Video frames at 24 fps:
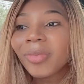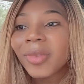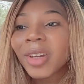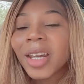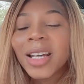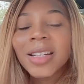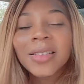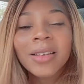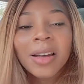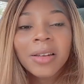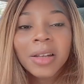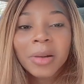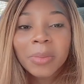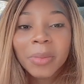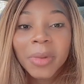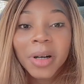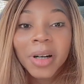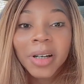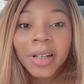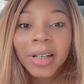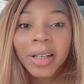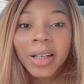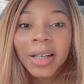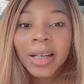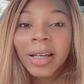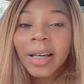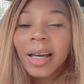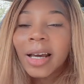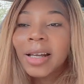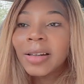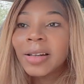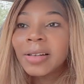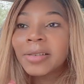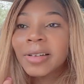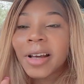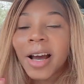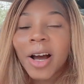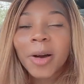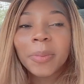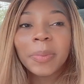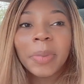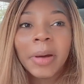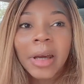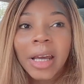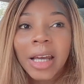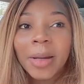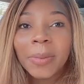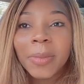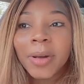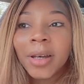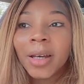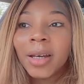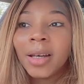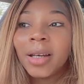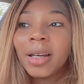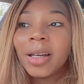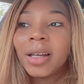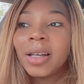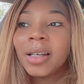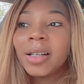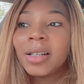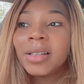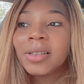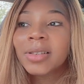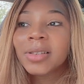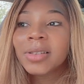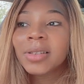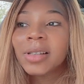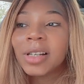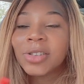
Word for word: is on the market, and the down payment is,